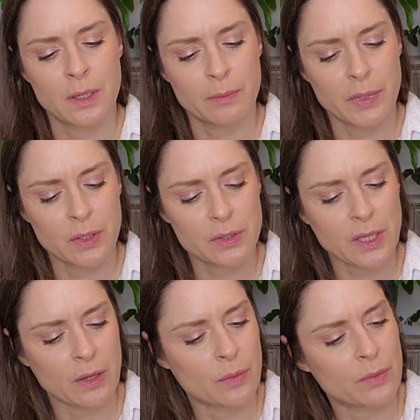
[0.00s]
because
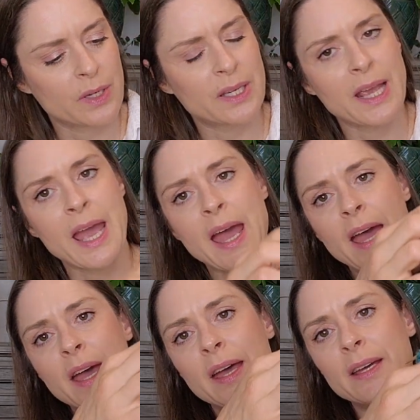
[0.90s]
I already
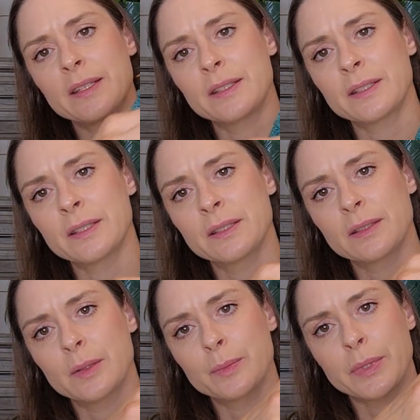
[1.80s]
had
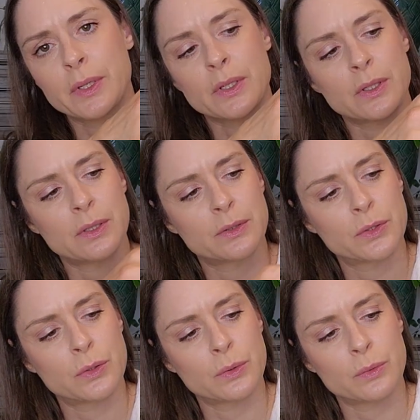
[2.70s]
the purl
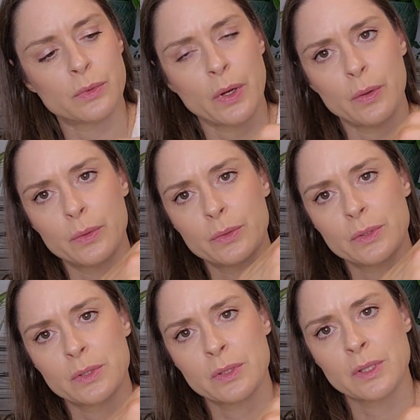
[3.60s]
2
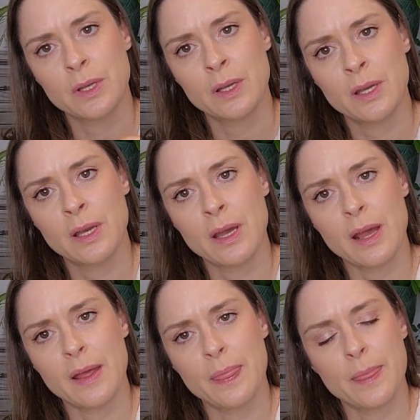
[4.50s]
rows
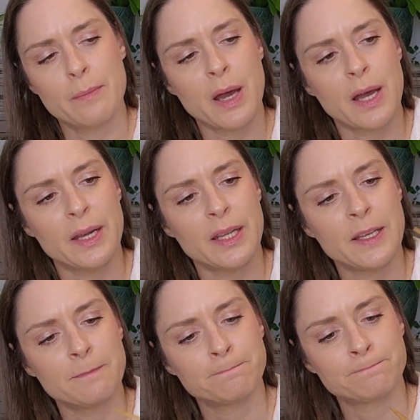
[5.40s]
in the body,